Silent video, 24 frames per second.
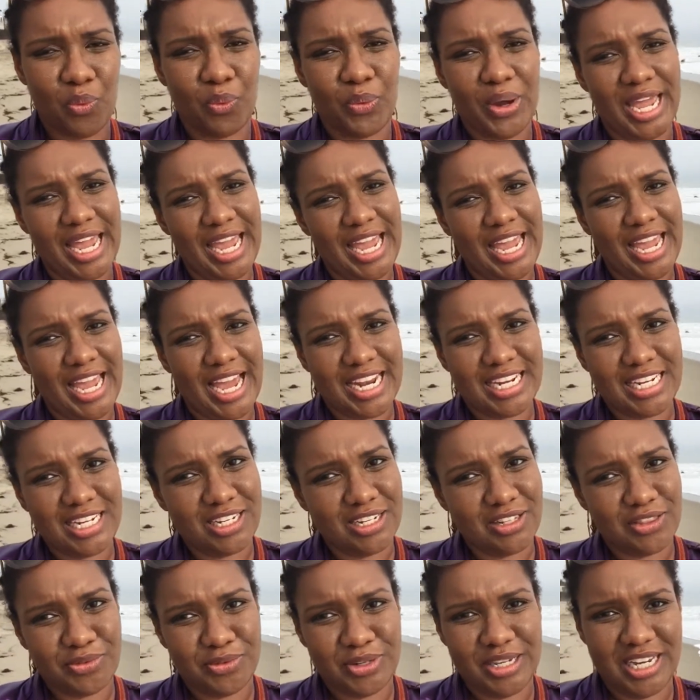way out of
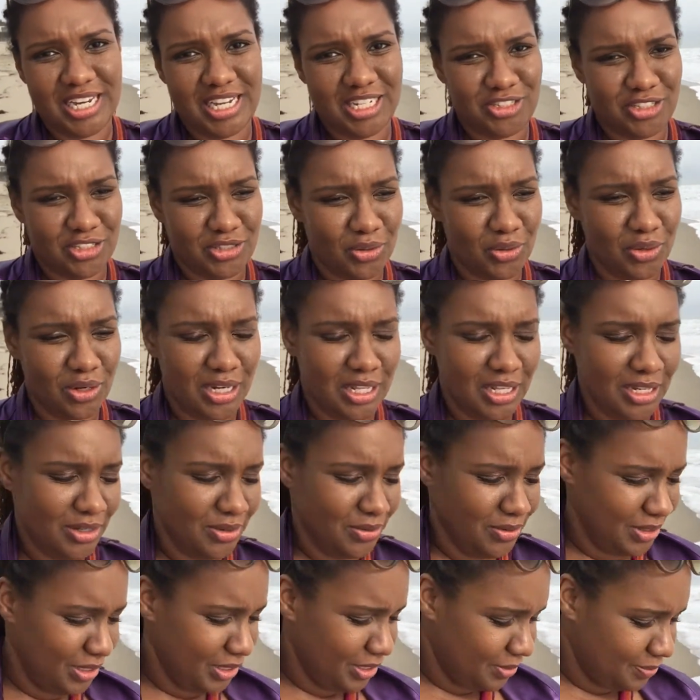the 300s,
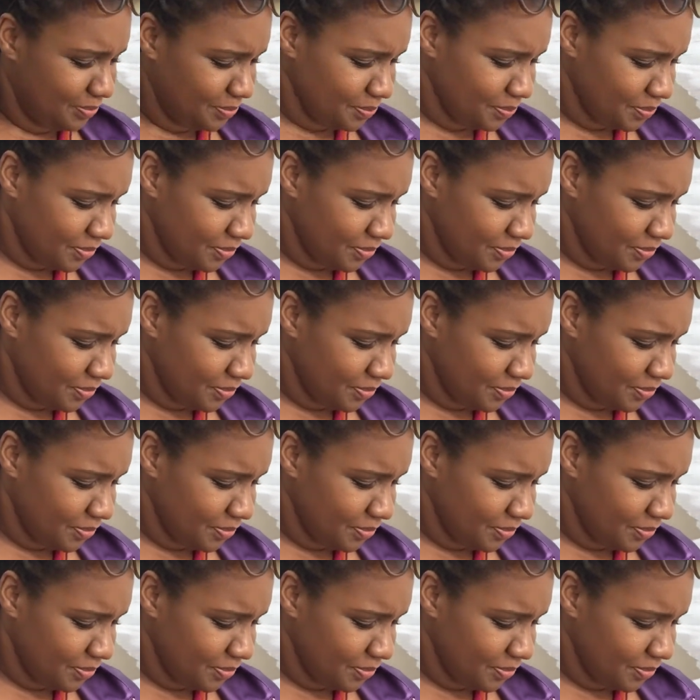hallelujah.